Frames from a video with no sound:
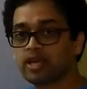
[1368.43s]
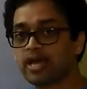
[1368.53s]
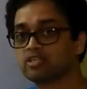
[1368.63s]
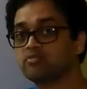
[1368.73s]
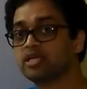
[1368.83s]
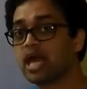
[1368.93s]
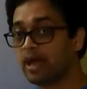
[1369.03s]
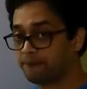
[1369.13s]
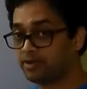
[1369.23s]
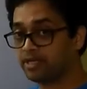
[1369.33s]
has been
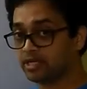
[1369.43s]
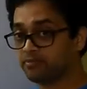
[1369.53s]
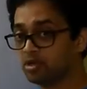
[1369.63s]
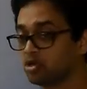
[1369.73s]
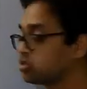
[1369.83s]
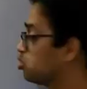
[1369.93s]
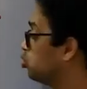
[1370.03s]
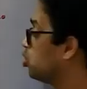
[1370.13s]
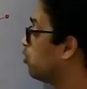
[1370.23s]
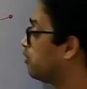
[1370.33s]
happening, because
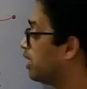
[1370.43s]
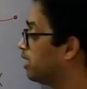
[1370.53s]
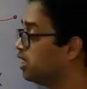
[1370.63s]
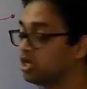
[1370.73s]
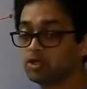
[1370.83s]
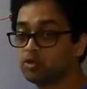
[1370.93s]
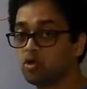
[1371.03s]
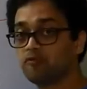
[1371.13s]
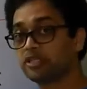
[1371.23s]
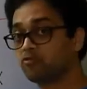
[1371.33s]
you know
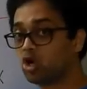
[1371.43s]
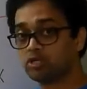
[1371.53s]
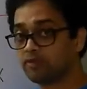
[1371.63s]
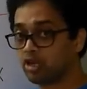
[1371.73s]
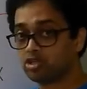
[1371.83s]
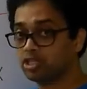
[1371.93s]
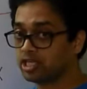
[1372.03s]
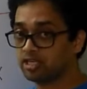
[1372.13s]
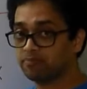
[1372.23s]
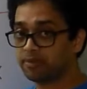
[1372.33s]
with what
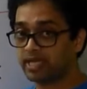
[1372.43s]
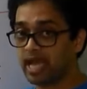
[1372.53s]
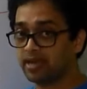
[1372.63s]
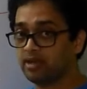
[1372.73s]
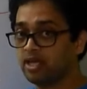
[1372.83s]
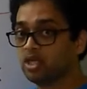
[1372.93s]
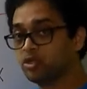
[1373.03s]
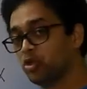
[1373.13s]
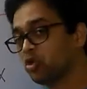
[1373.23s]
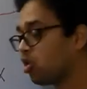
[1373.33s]
velocity it began.
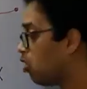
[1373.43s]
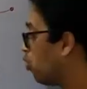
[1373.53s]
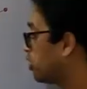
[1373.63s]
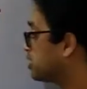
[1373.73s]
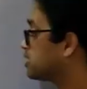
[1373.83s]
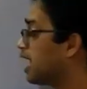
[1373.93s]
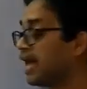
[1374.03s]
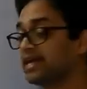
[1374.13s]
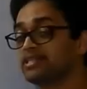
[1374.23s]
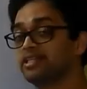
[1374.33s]
You know what is the
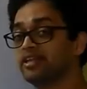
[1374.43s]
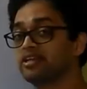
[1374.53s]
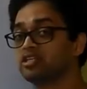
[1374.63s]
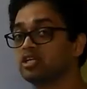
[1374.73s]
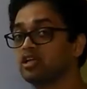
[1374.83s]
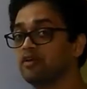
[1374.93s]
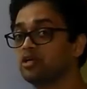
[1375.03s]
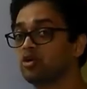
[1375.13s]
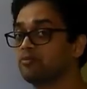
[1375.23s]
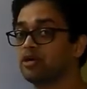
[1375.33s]
acceleration given
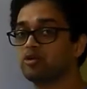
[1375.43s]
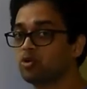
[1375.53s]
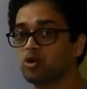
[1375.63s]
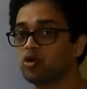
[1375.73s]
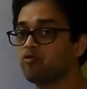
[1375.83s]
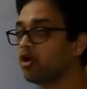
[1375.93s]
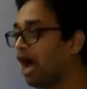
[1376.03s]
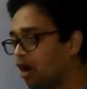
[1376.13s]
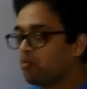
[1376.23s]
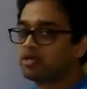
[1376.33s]
to it, but you don't know for
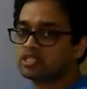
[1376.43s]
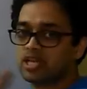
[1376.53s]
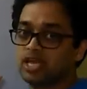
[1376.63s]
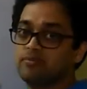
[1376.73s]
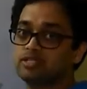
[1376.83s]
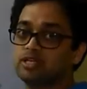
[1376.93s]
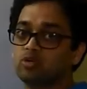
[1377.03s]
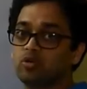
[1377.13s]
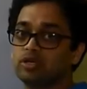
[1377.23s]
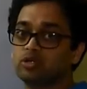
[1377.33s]
how much time is it
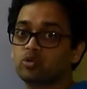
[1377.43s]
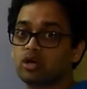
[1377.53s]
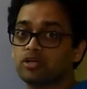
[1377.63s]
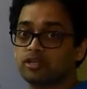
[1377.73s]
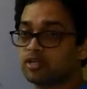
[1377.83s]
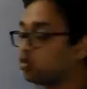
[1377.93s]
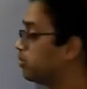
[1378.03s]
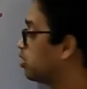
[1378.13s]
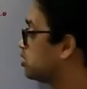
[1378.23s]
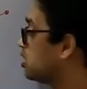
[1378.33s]
going to continue,
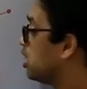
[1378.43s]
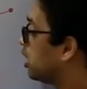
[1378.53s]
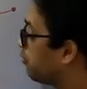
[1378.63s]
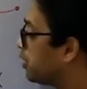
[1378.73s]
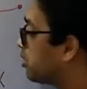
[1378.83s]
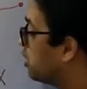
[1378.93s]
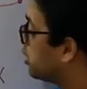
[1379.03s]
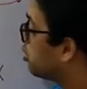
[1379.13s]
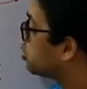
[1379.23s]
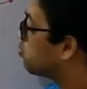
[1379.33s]
because if it
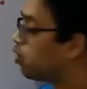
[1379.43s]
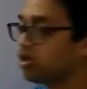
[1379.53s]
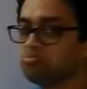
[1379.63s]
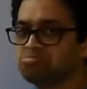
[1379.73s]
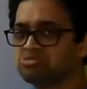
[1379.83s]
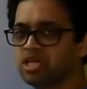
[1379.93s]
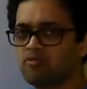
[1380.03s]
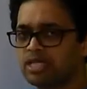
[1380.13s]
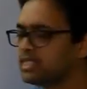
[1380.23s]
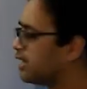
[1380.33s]
continues for say
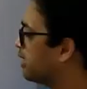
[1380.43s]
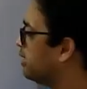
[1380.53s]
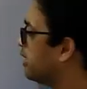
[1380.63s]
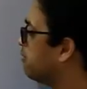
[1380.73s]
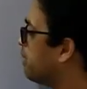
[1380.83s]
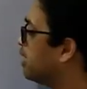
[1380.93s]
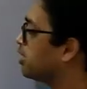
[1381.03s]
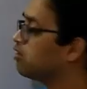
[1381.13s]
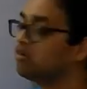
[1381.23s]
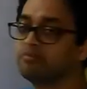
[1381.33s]
1 second, then
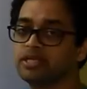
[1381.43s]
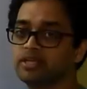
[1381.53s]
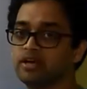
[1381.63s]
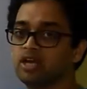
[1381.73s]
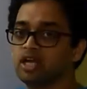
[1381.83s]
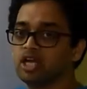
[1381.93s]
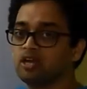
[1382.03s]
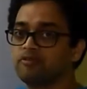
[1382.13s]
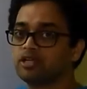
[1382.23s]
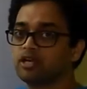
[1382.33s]
particle will be here. If it